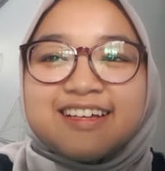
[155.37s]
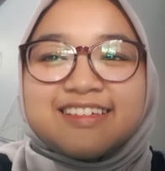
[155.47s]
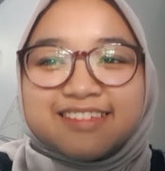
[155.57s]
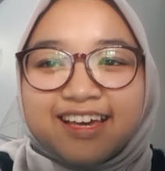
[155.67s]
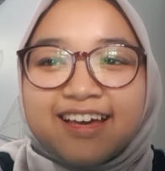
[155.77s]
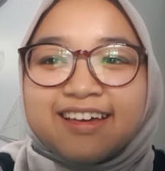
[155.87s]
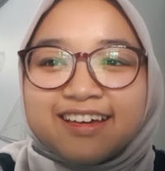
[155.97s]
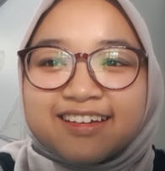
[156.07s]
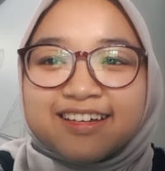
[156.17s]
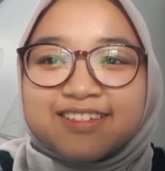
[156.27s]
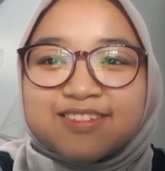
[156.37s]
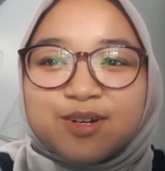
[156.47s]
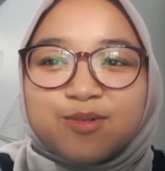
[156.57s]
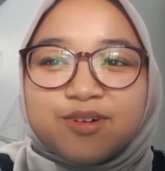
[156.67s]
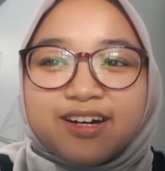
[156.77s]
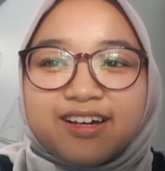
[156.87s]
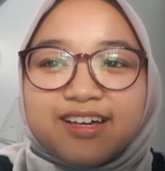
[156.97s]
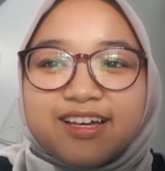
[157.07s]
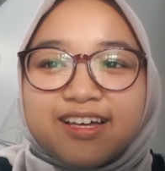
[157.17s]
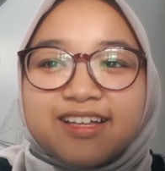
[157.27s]
Yeah. So,
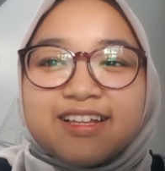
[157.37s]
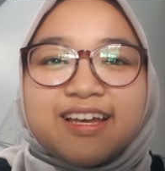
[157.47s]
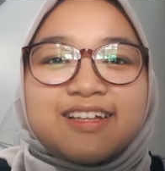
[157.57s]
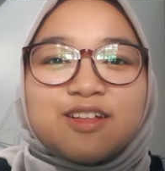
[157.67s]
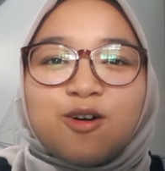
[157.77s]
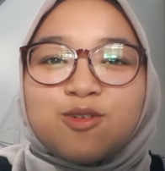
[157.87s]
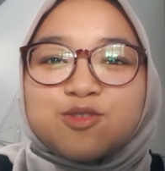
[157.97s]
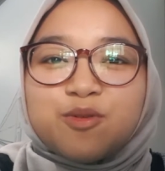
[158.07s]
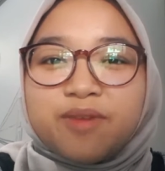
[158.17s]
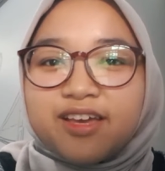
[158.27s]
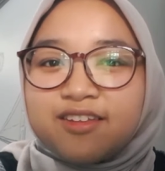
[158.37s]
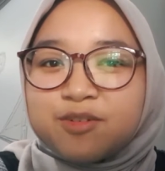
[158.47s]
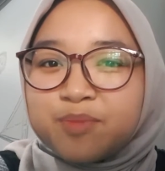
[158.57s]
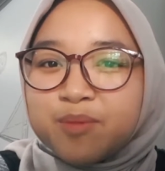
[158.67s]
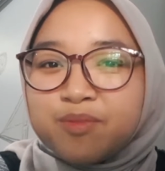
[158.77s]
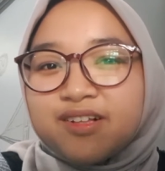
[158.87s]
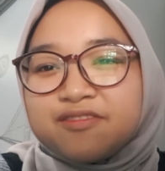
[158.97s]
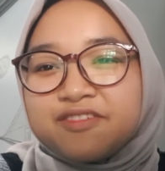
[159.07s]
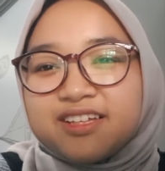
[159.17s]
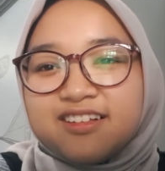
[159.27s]
it also make other people
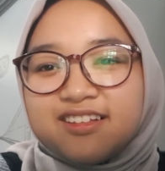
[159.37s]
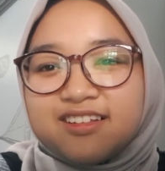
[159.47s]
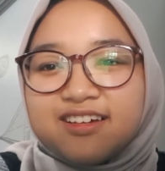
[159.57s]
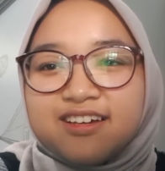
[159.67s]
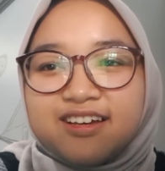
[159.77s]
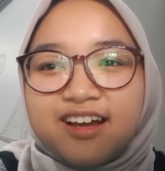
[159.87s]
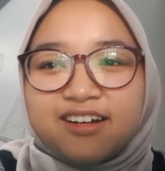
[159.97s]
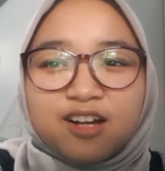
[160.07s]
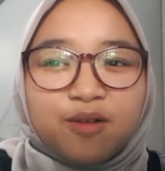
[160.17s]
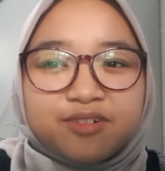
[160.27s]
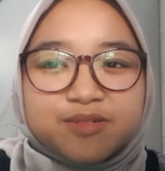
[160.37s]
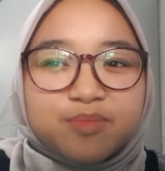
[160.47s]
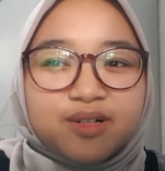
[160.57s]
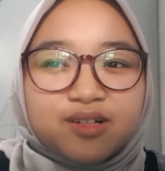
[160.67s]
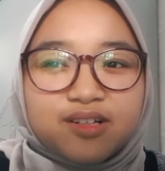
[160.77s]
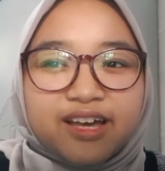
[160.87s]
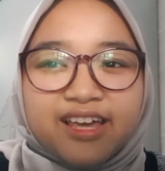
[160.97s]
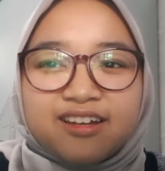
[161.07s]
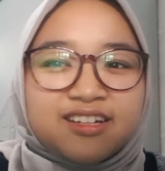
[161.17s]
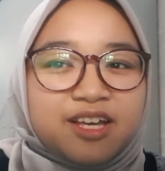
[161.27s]
feel uncomfortable
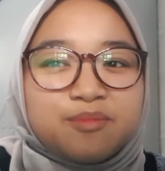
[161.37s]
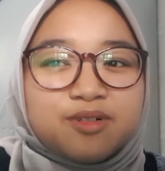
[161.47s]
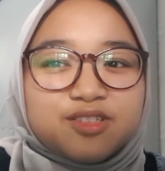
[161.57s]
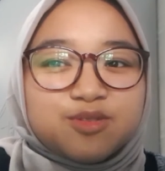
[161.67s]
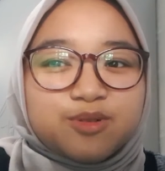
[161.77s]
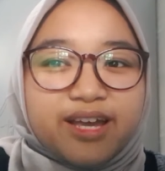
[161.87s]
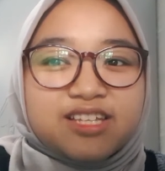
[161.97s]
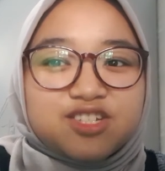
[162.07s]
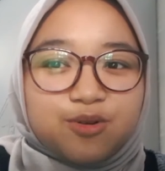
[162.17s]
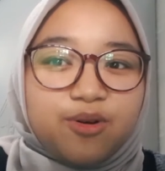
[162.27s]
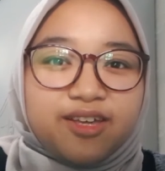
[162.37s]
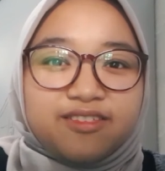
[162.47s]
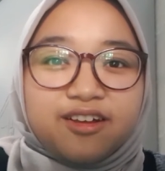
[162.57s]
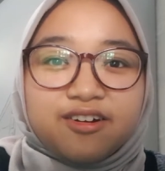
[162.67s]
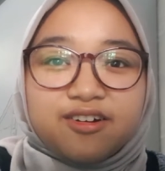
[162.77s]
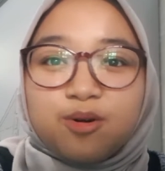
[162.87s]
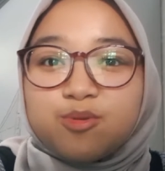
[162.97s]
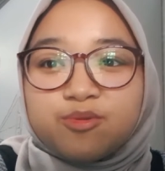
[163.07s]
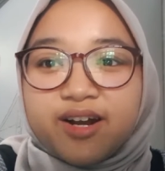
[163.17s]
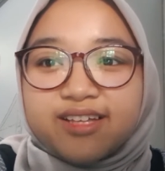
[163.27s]
and unable to enjoy their
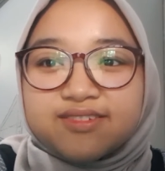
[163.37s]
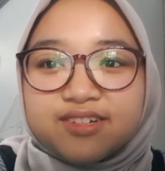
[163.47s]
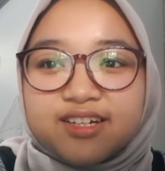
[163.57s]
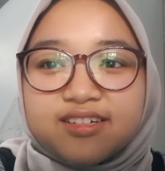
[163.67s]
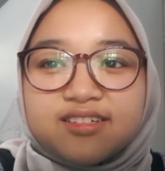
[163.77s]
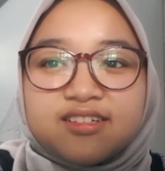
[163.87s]
own rights, right?